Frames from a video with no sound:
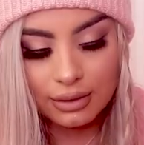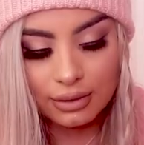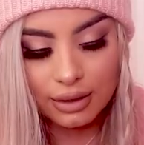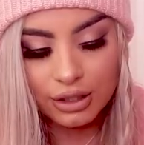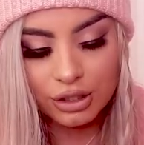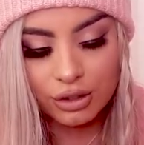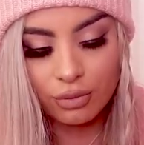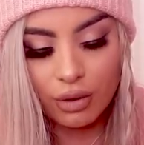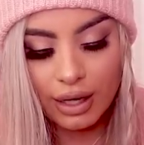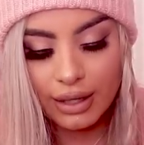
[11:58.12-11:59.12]
I'm not sure
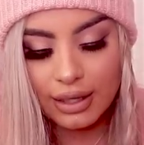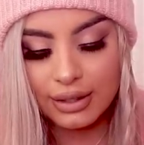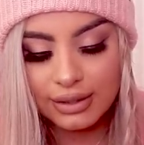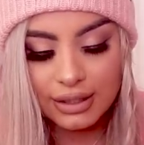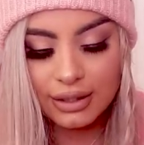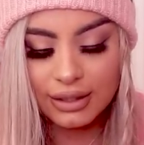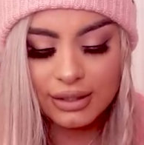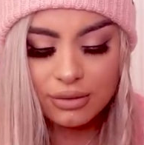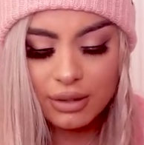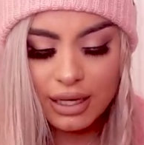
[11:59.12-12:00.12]
why. And see,
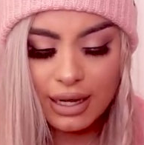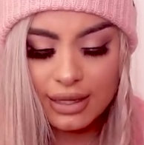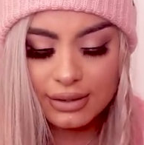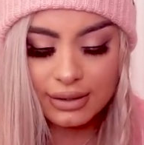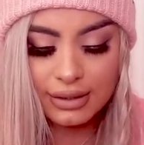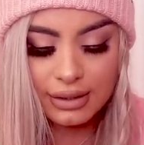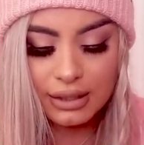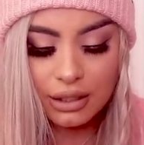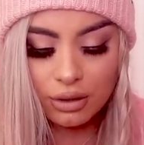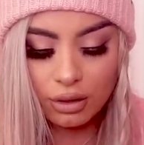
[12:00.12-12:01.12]
this one has a
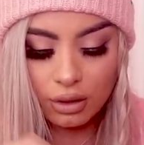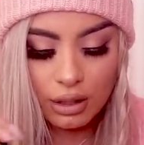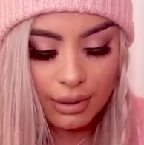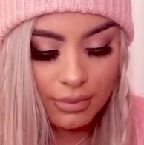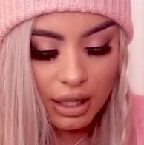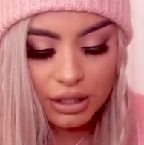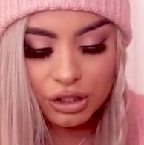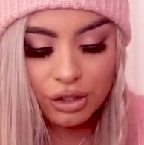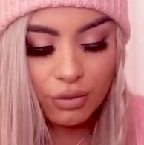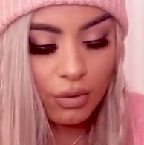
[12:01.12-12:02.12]
seal. I'm not
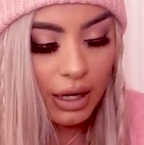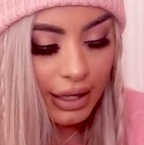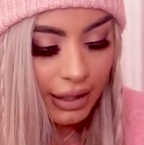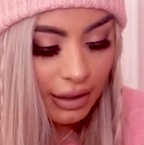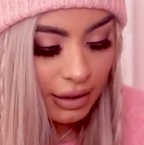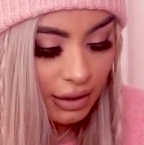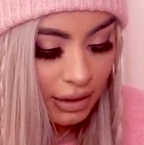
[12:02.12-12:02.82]
sure why